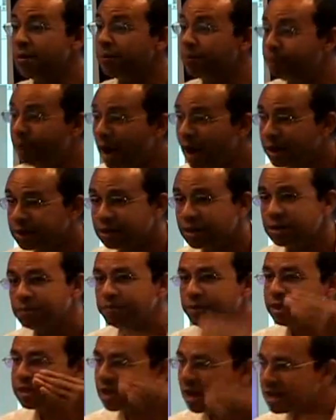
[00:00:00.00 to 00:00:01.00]
But
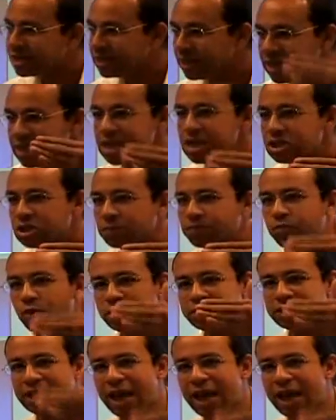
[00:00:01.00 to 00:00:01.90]
because Egypt was